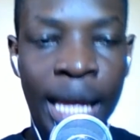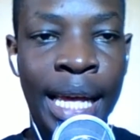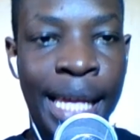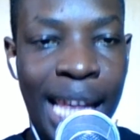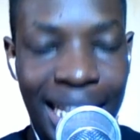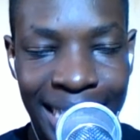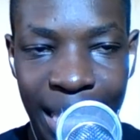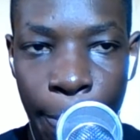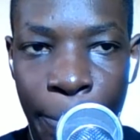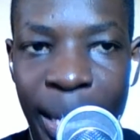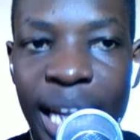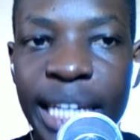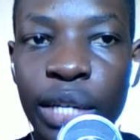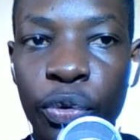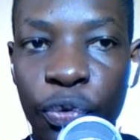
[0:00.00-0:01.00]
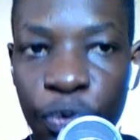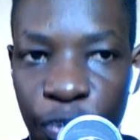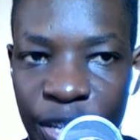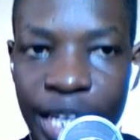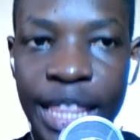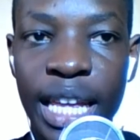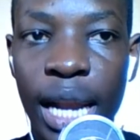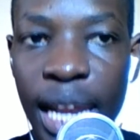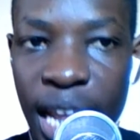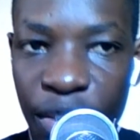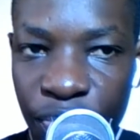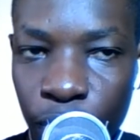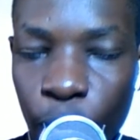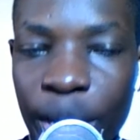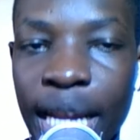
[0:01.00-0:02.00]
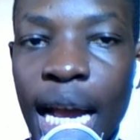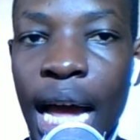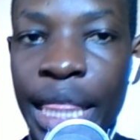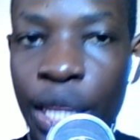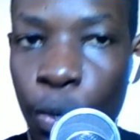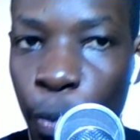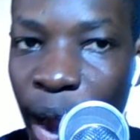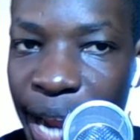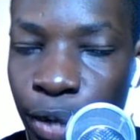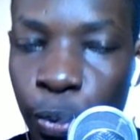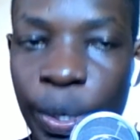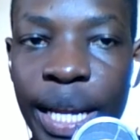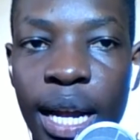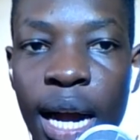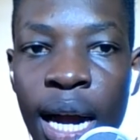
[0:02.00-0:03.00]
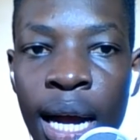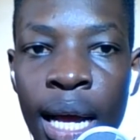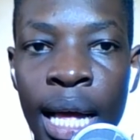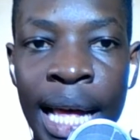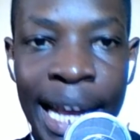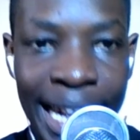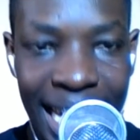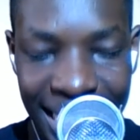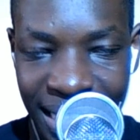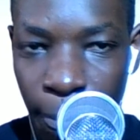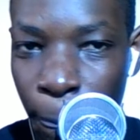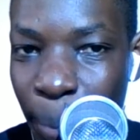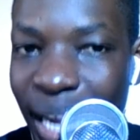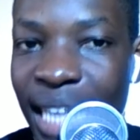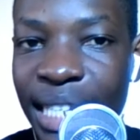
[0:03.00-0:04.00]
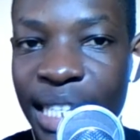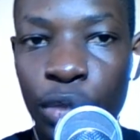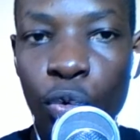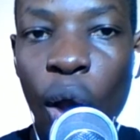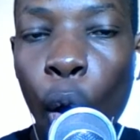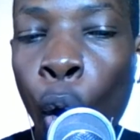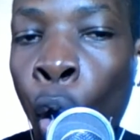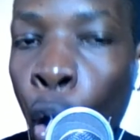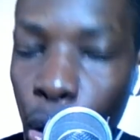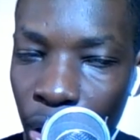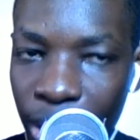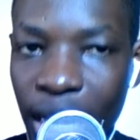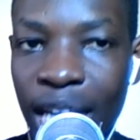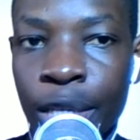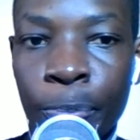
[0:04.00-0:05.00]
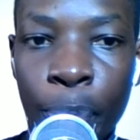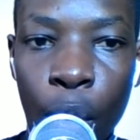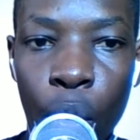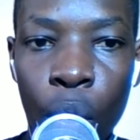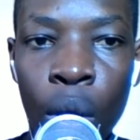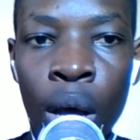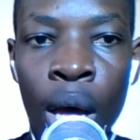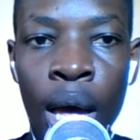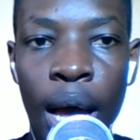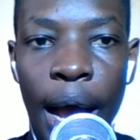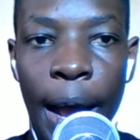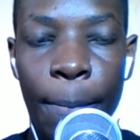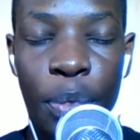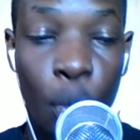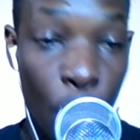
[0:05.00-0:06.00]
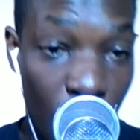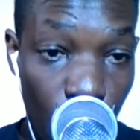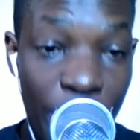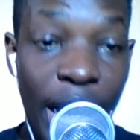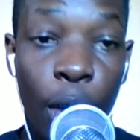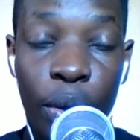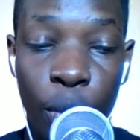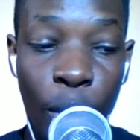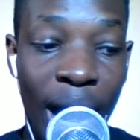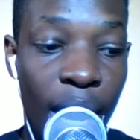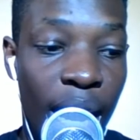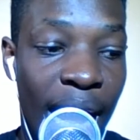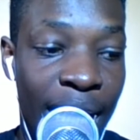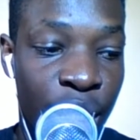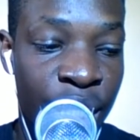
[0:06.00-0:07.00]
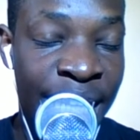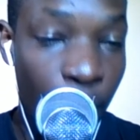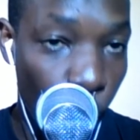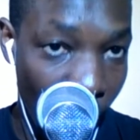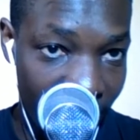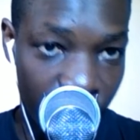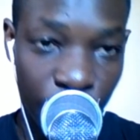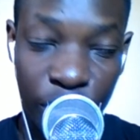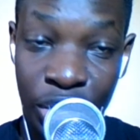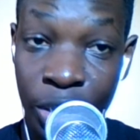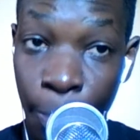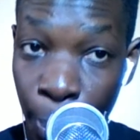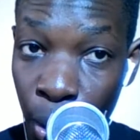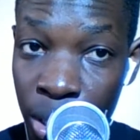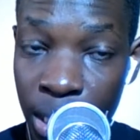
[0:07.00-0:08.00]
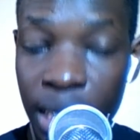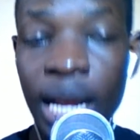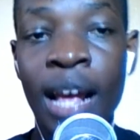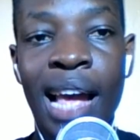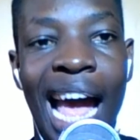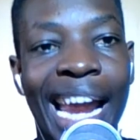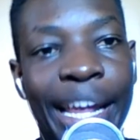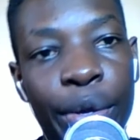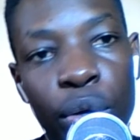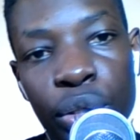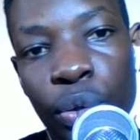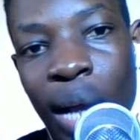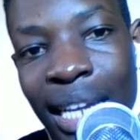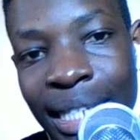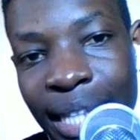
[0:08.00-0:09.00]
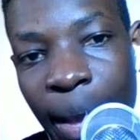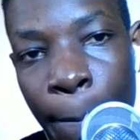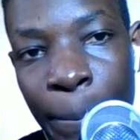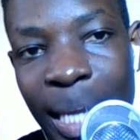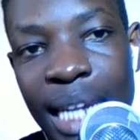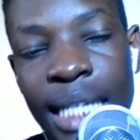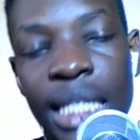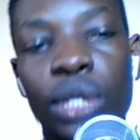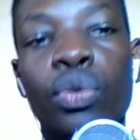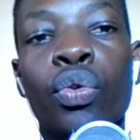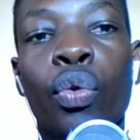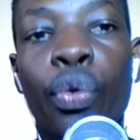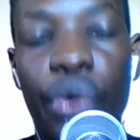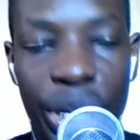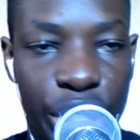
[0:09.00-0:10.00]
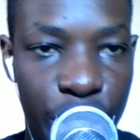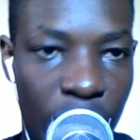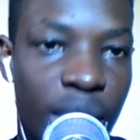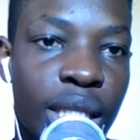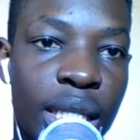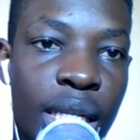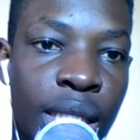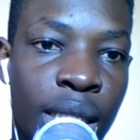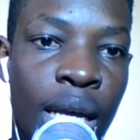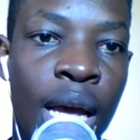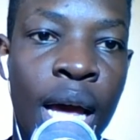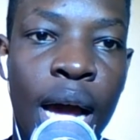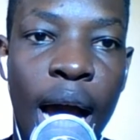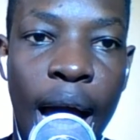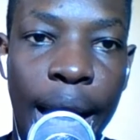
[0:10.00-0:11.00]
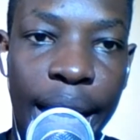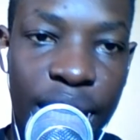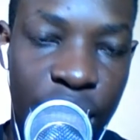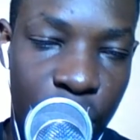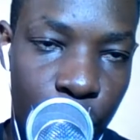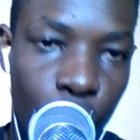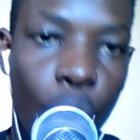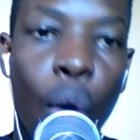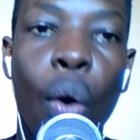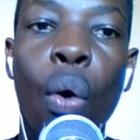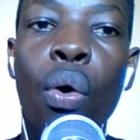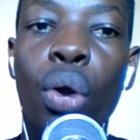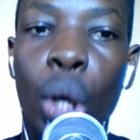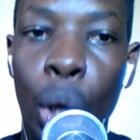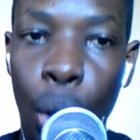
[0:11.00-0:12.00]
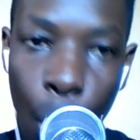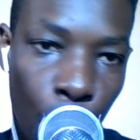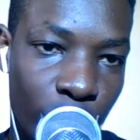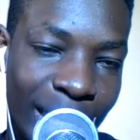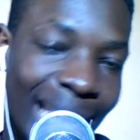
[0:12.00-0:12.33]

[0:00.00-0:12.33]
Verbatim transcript: He has the ability to feed the left winger, the right winger. He has the ability to hold that ball um, when we are uh, as he waits for support, and he also has the ability to create chances and score goals.